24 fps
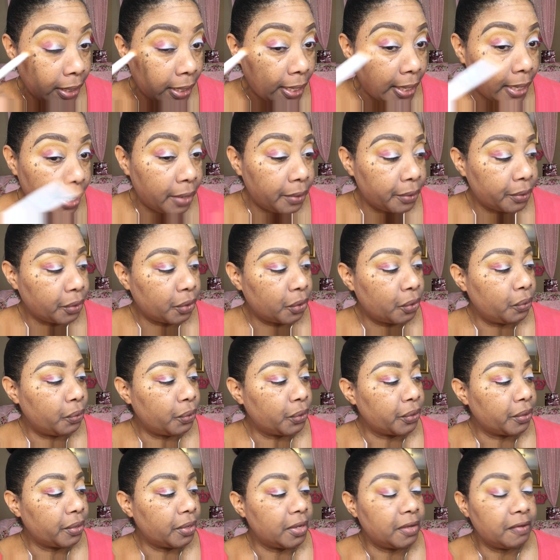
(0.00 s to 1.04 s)
outer
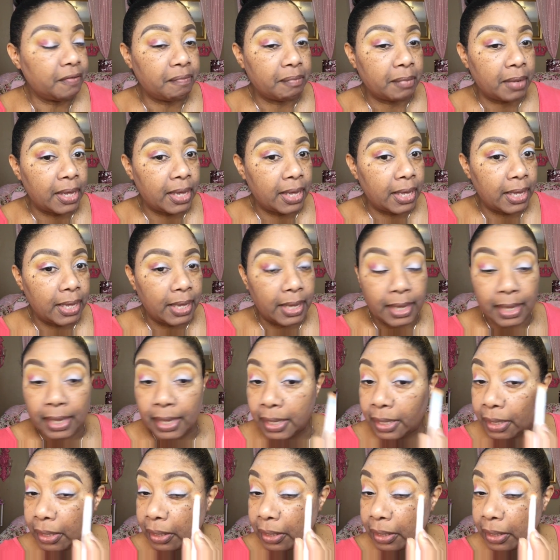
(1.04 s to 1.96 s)
corner of my eye.